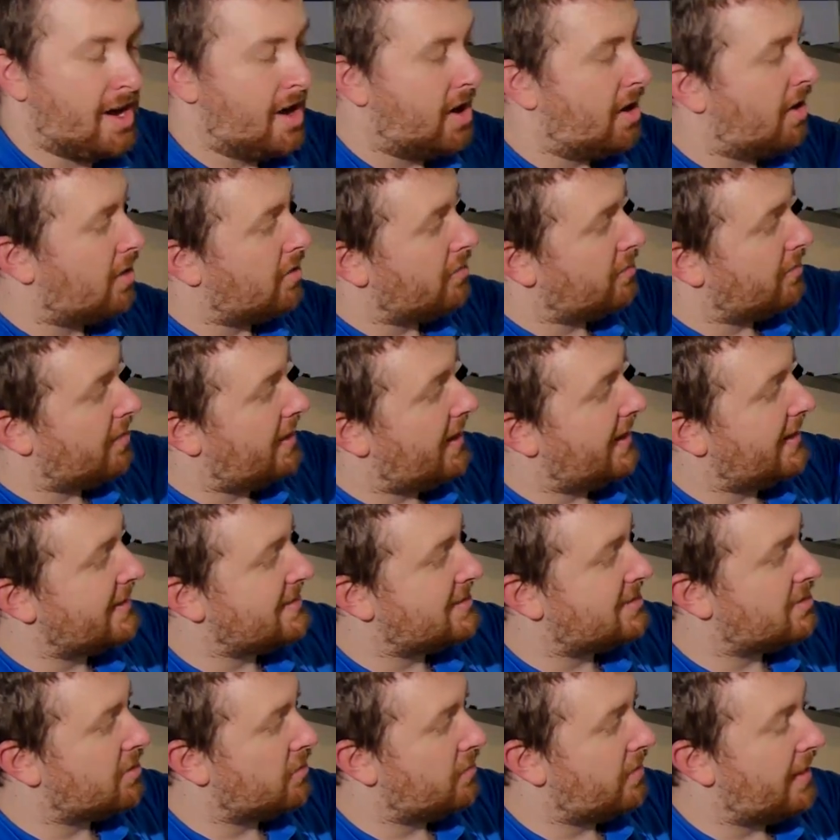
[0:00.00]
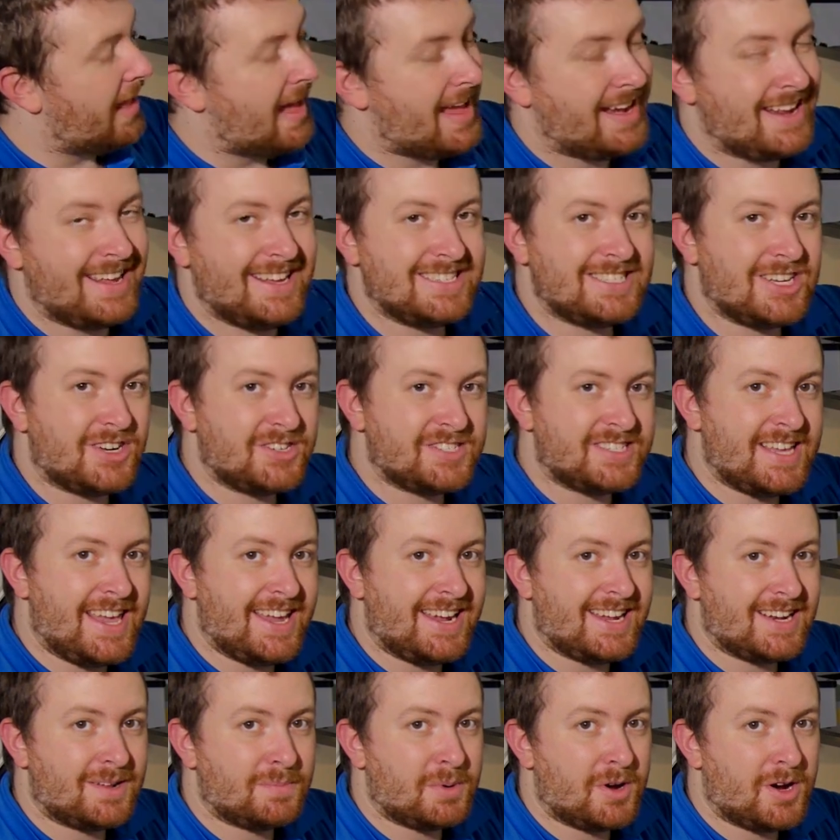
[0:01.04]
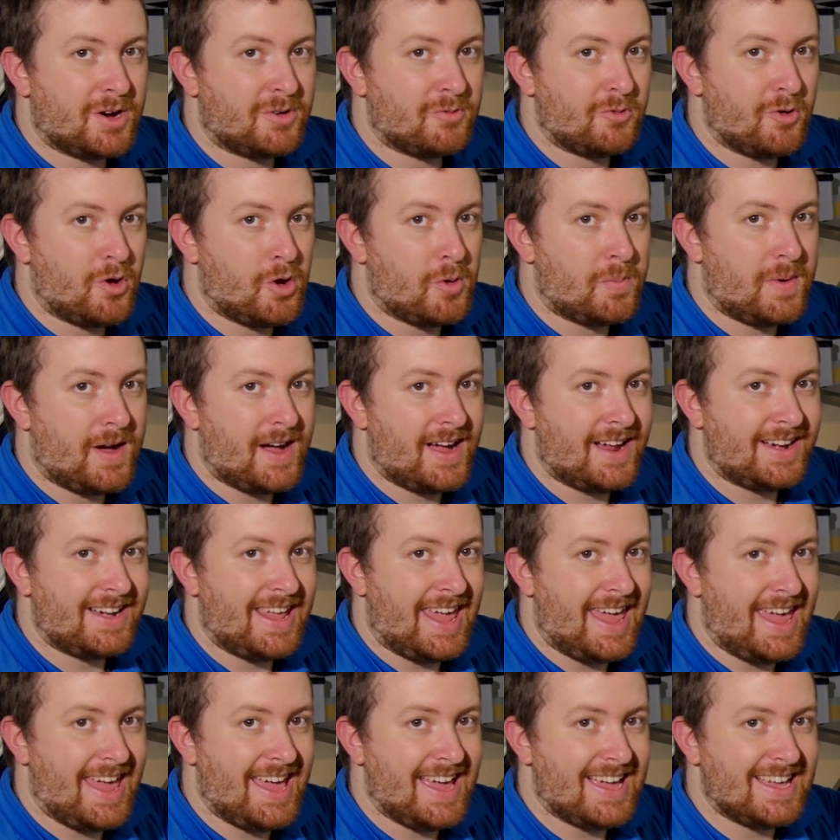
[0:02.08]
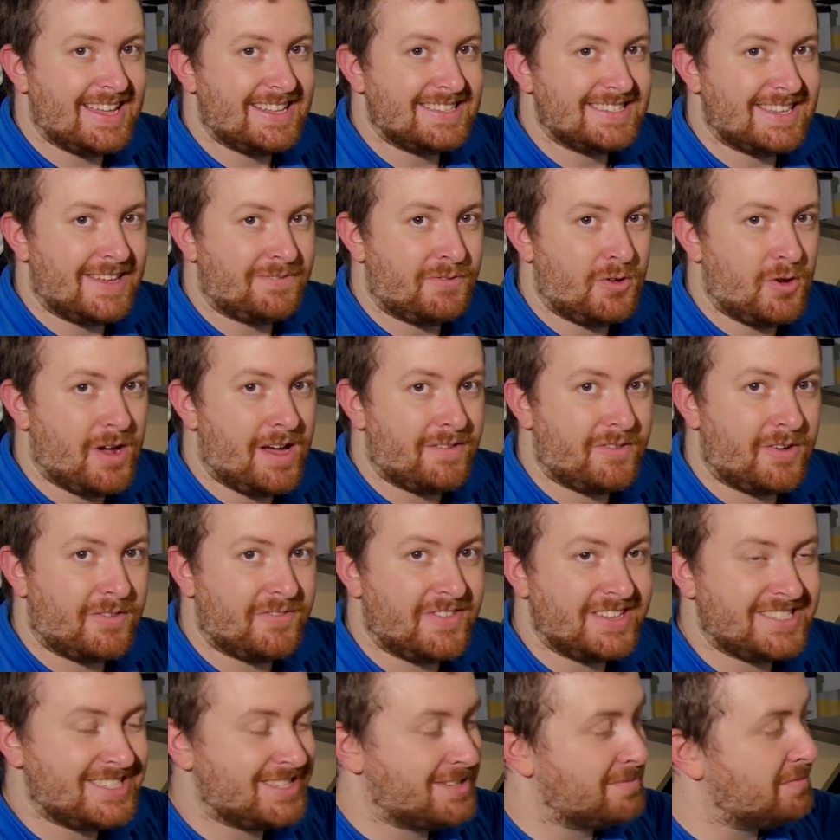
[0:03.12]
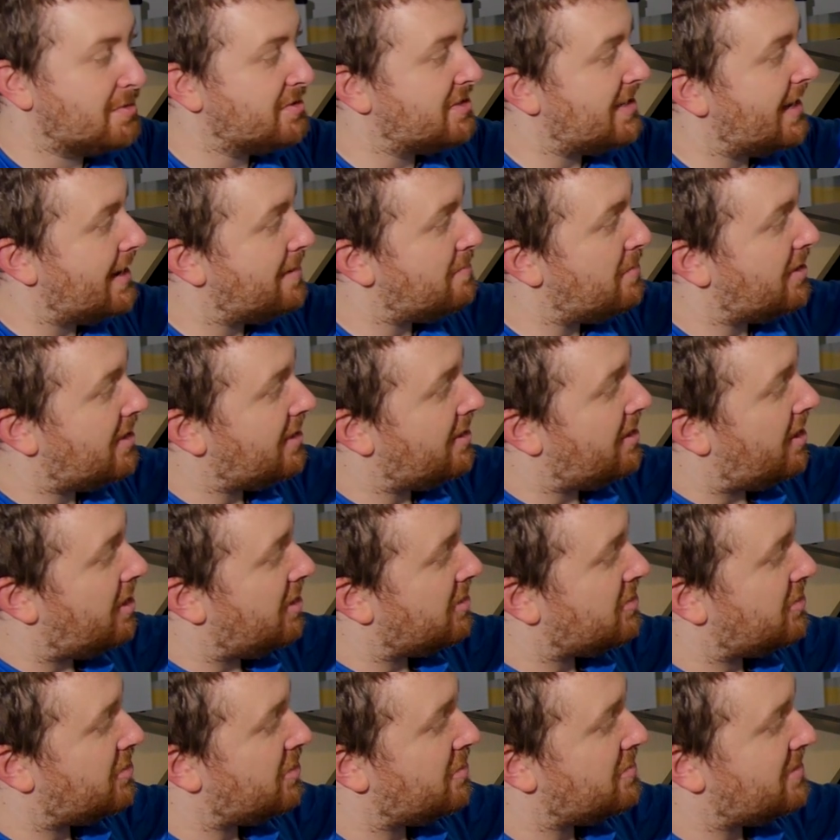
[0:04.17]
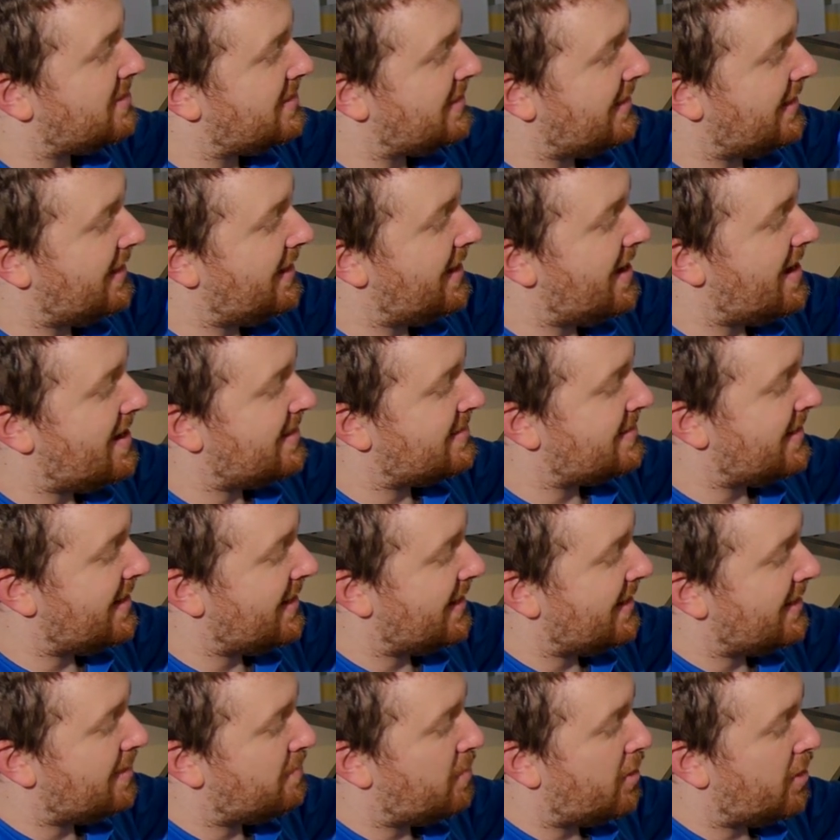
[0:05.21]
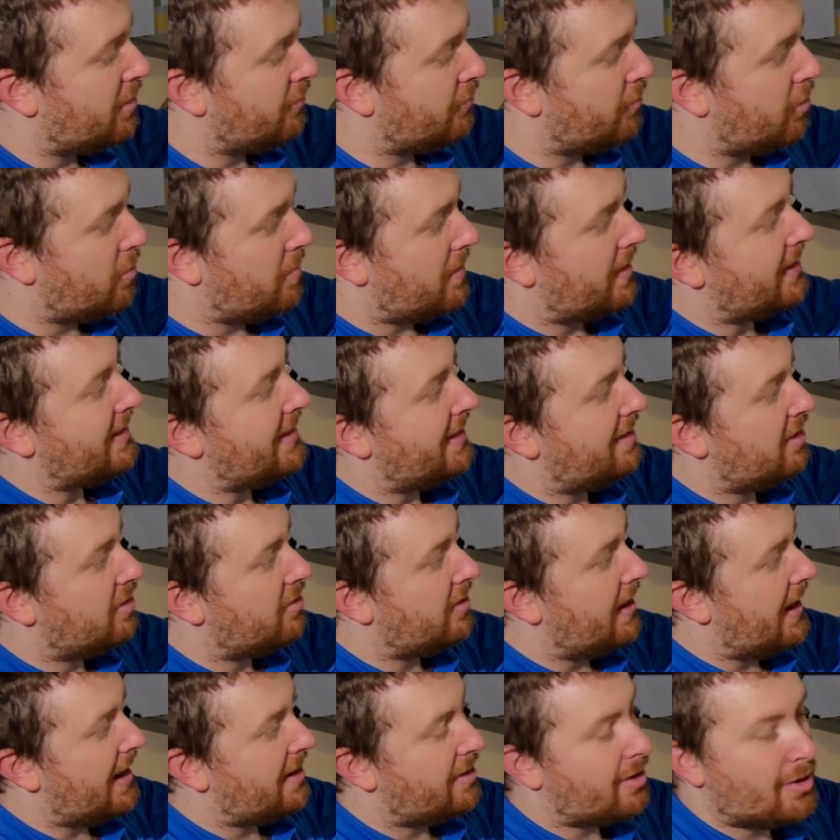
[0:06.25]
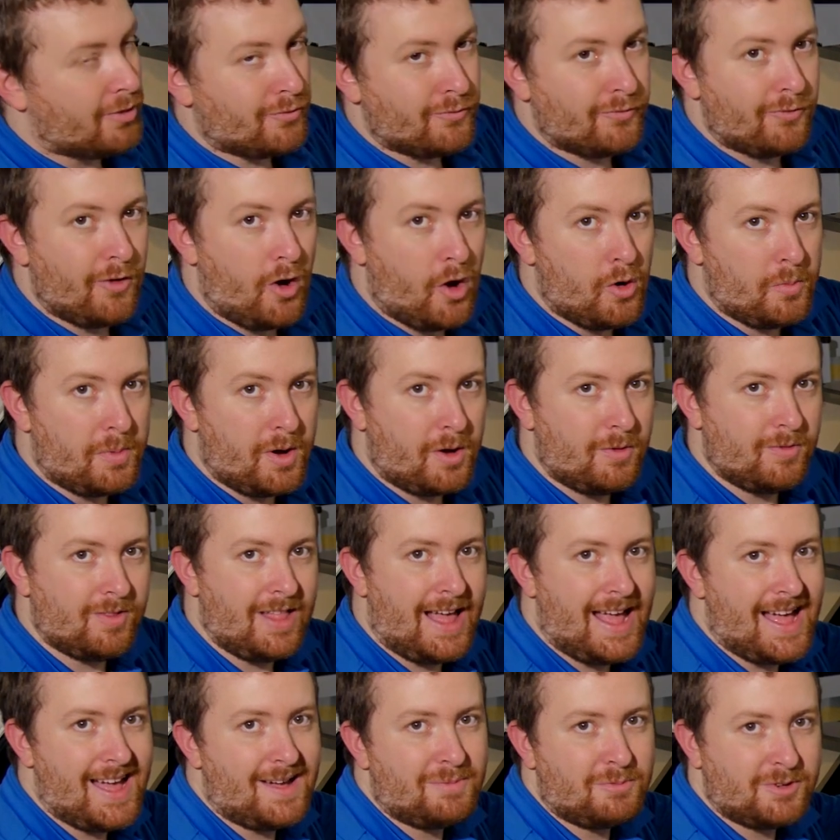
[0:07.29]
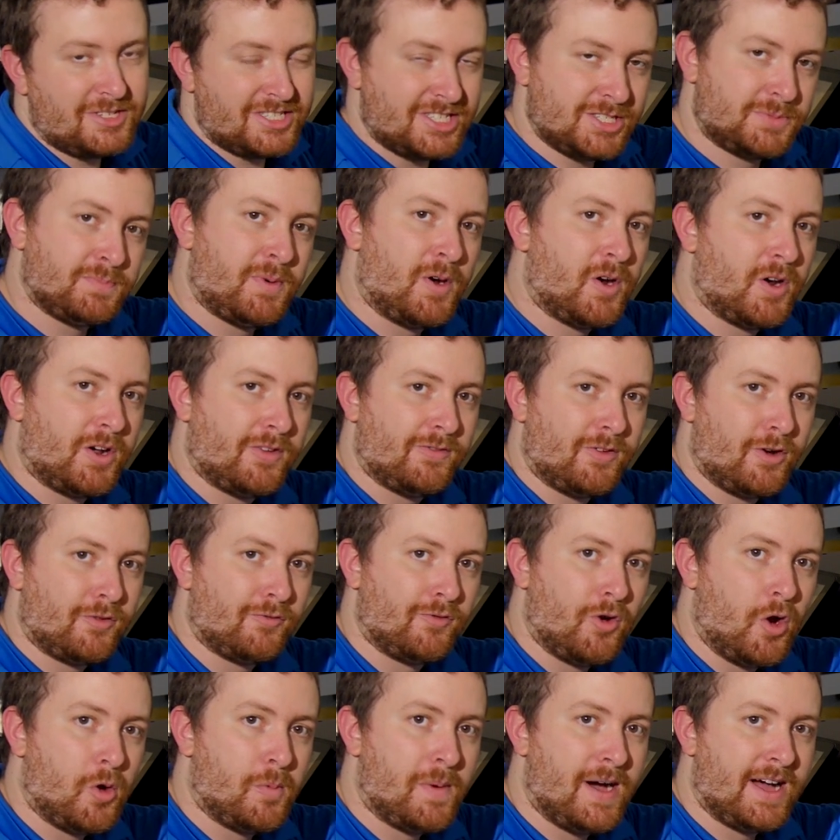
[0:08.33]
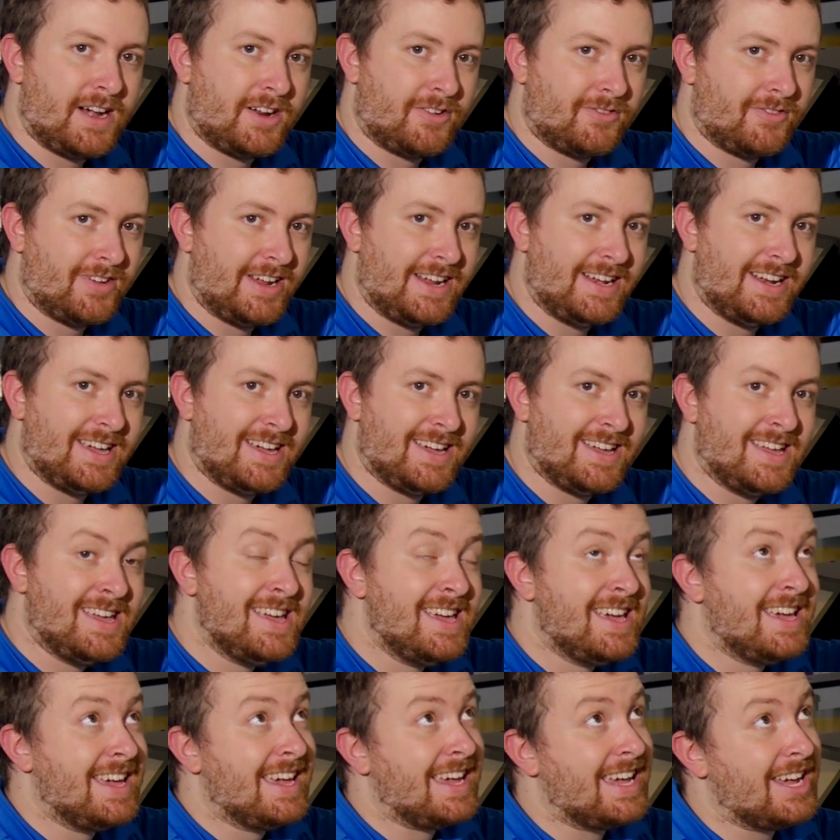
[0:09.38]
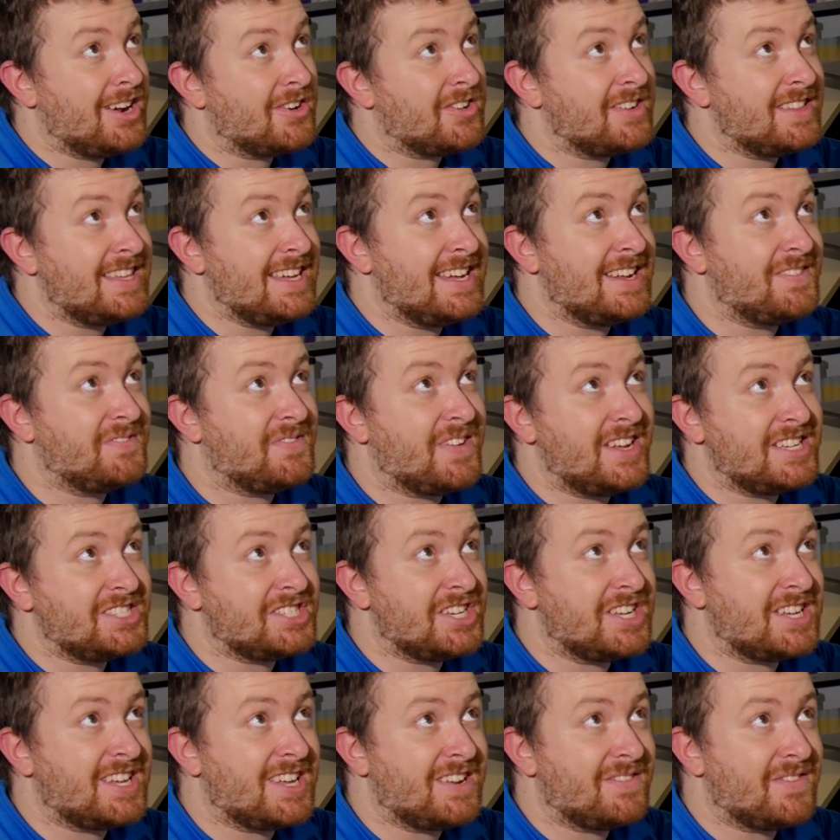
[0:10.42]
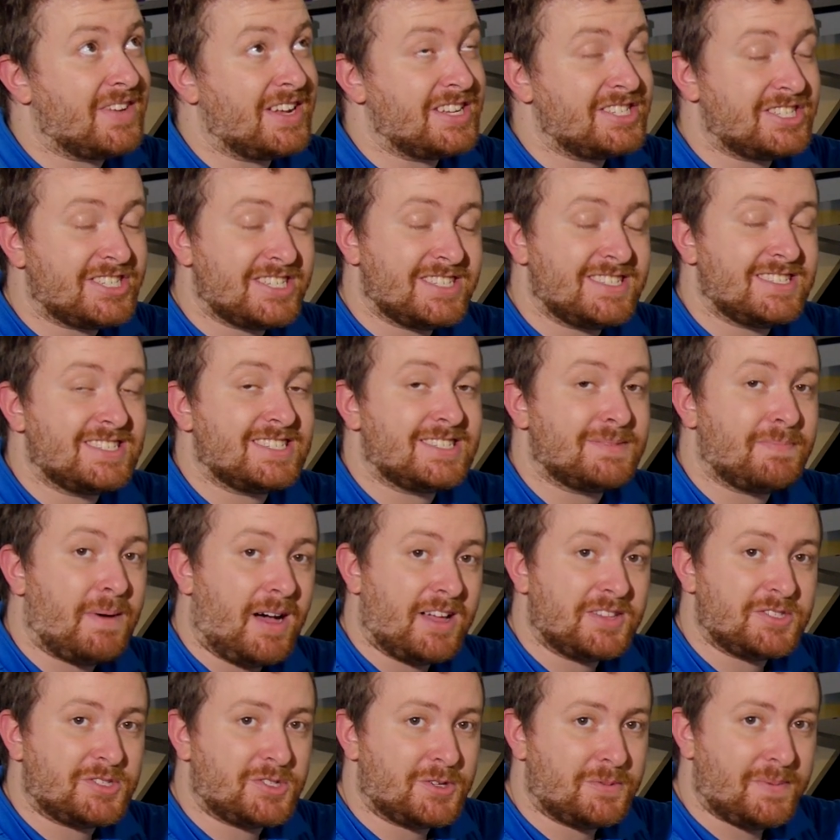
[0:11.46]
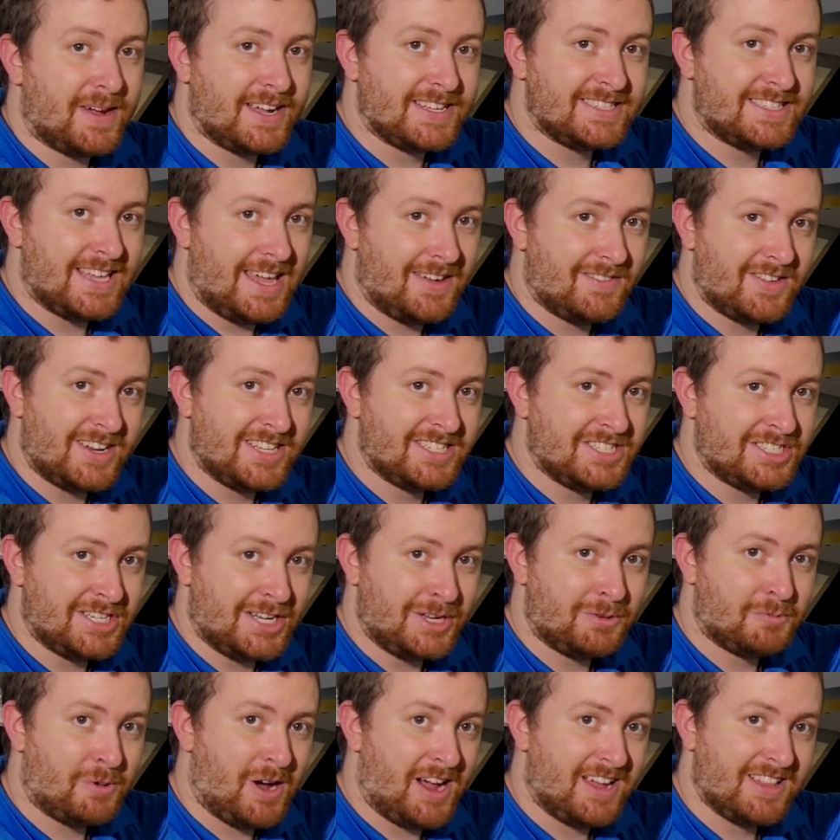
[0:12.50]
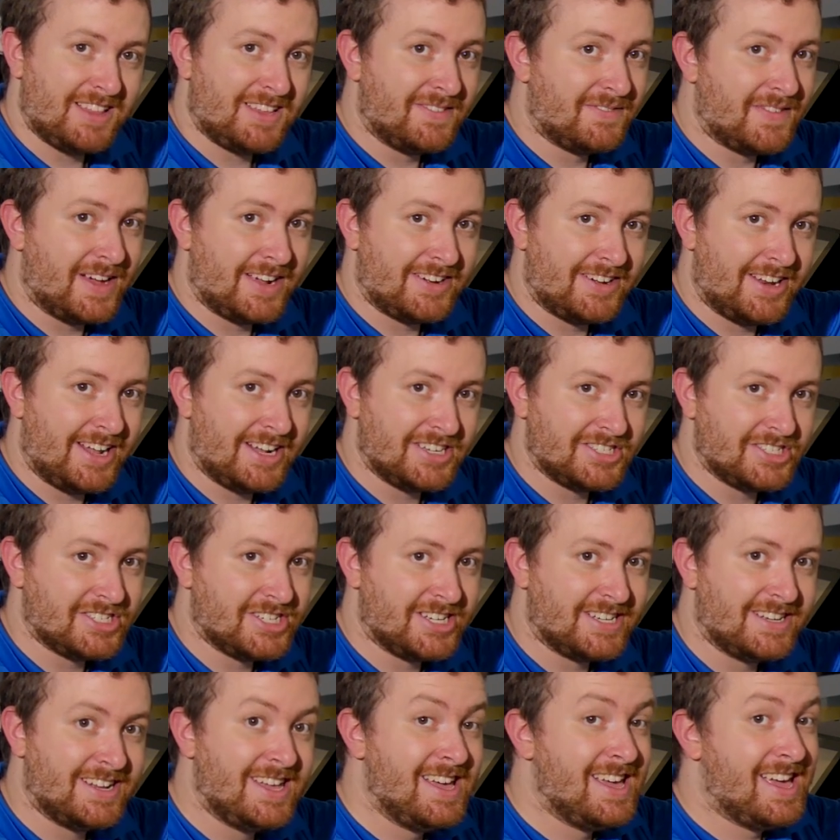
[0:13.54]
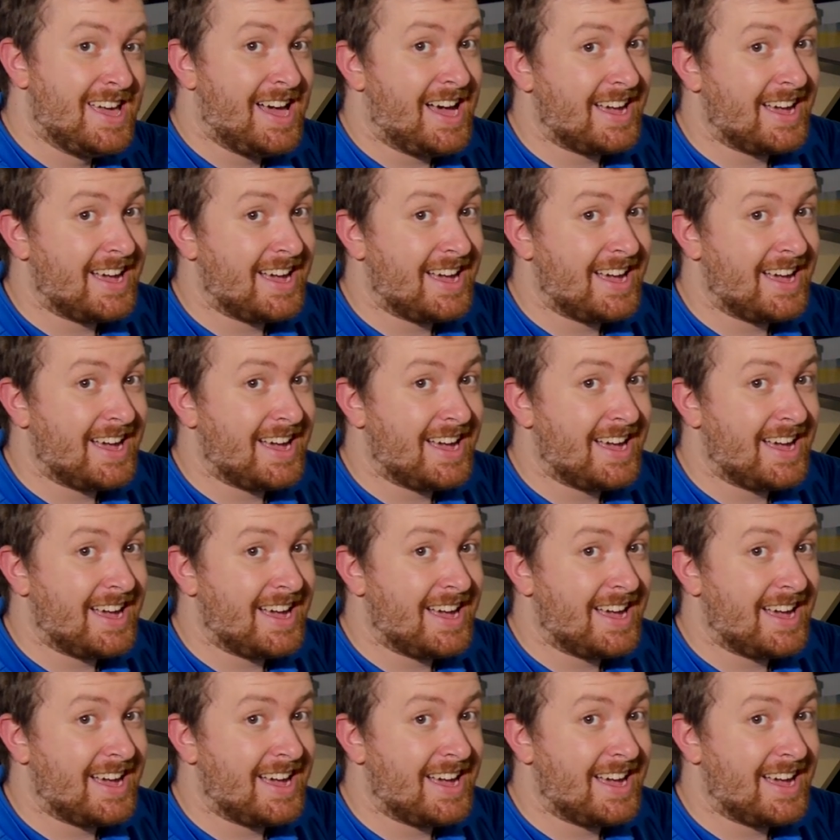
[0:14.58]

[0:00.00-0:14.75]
All right, so that is our taken apart robot, and if you ever visit the museum, you can also see a taken apart robot here at our Robo Lab, which is part of our robot arena here in the Invention Convention, sponsored by David and Jean Wiley Foundation.